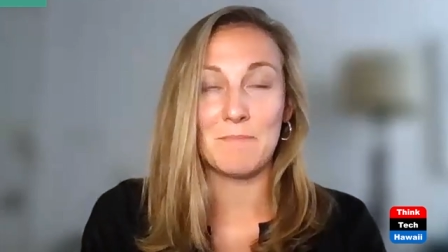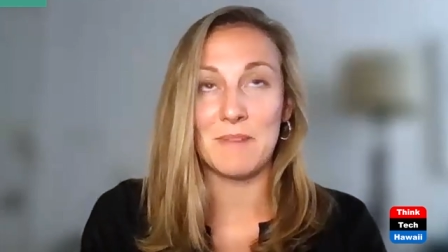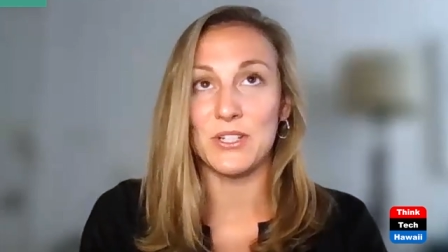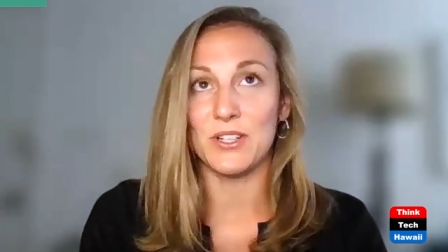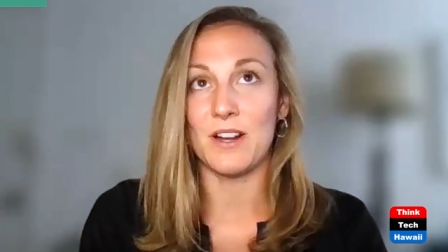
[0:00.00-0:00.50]

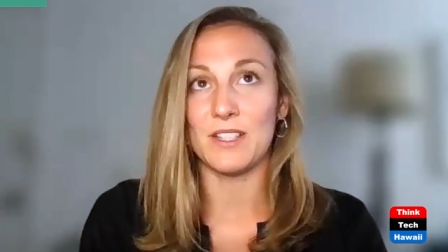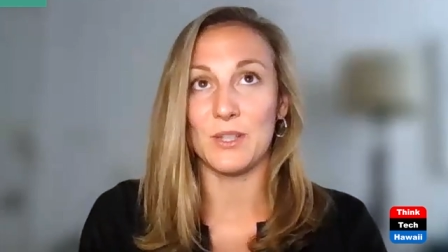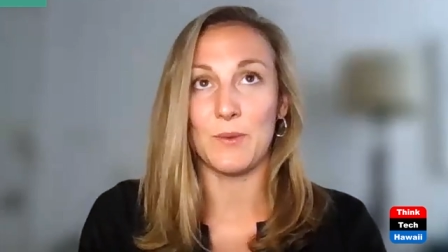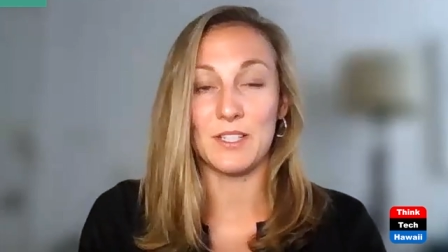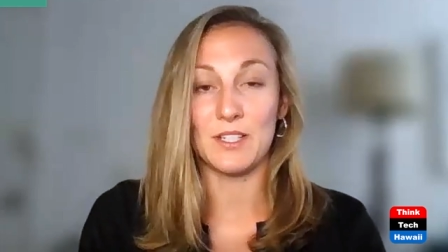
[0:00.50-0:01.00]
major
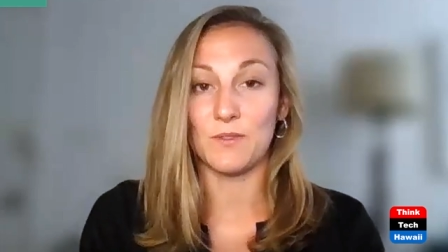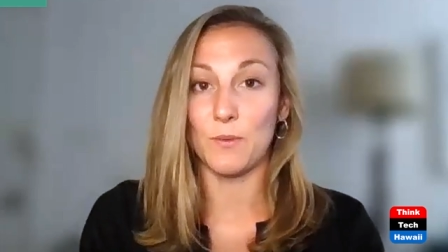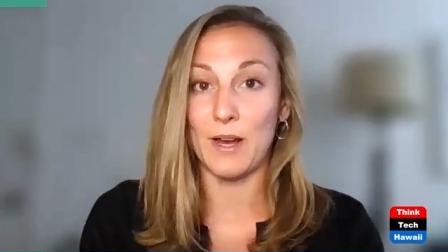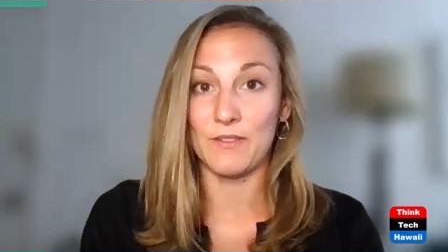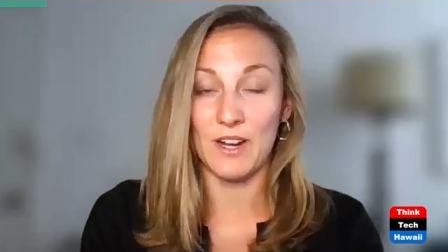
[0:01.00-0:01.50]
consequences for
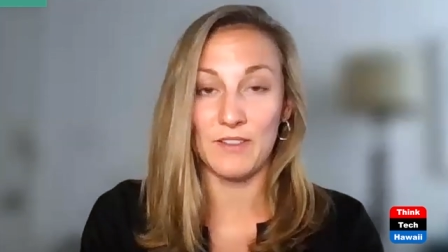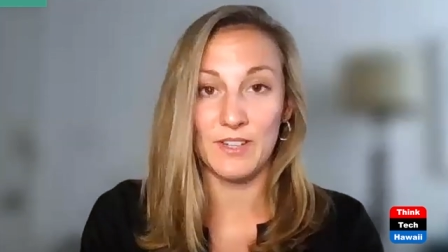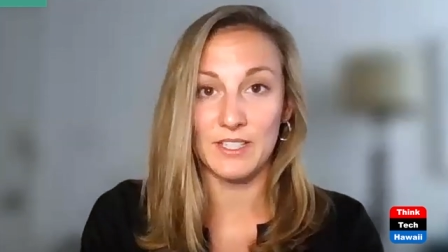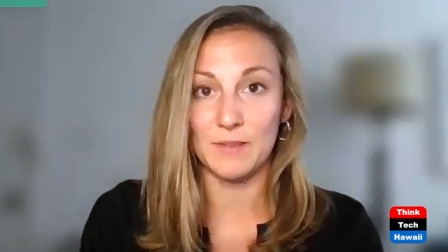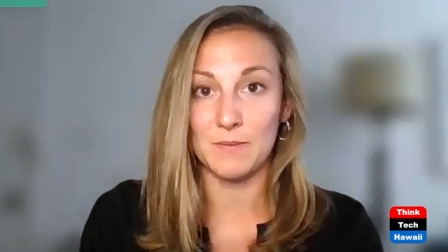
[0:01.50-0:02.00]
wildfire
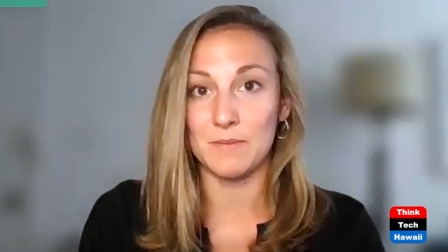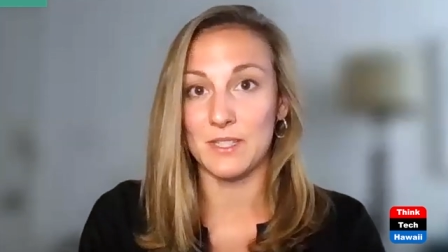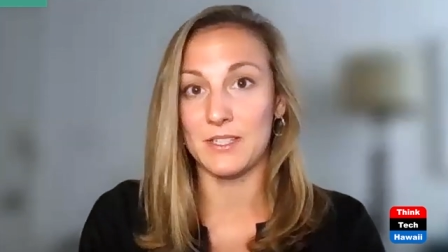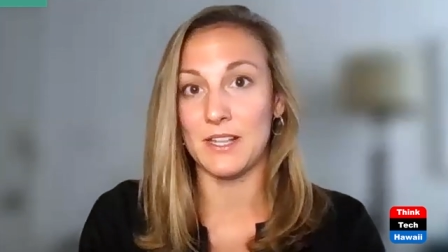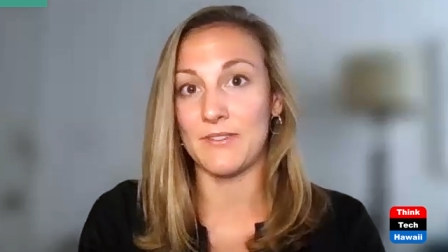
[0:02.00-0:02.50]
victims, the
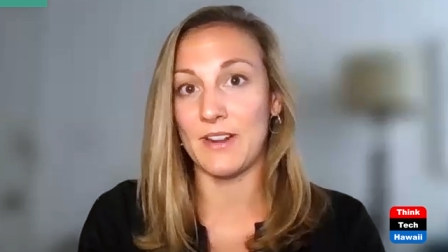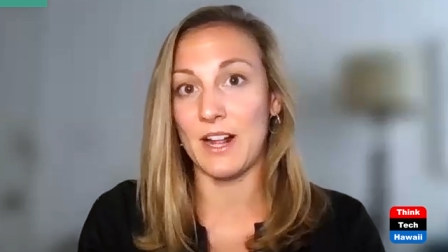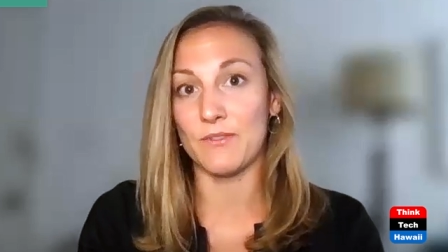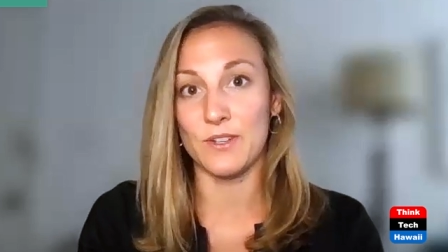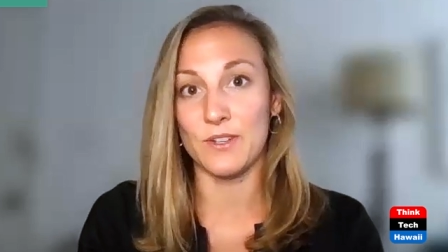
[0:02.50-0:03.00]
state of
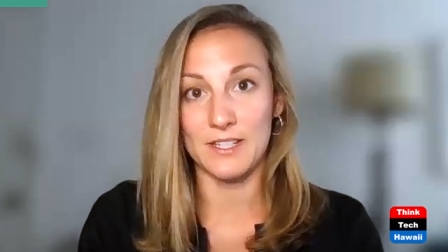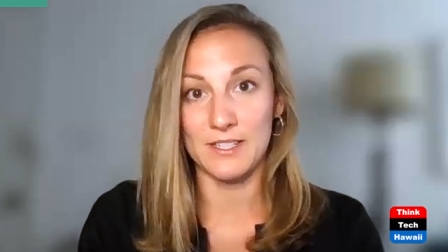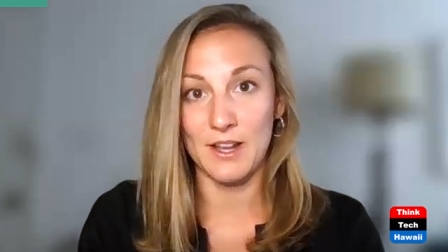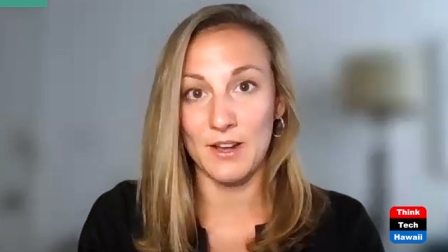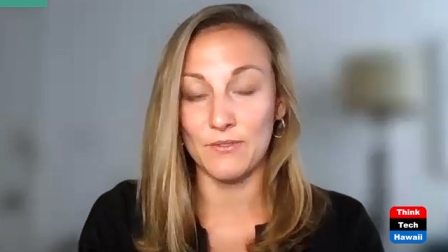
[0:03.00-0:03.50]
California
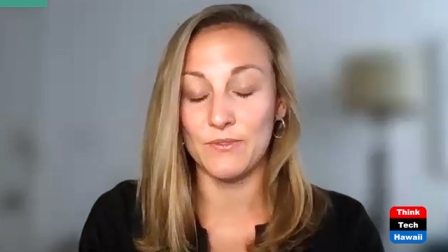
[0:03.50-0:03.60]
itself.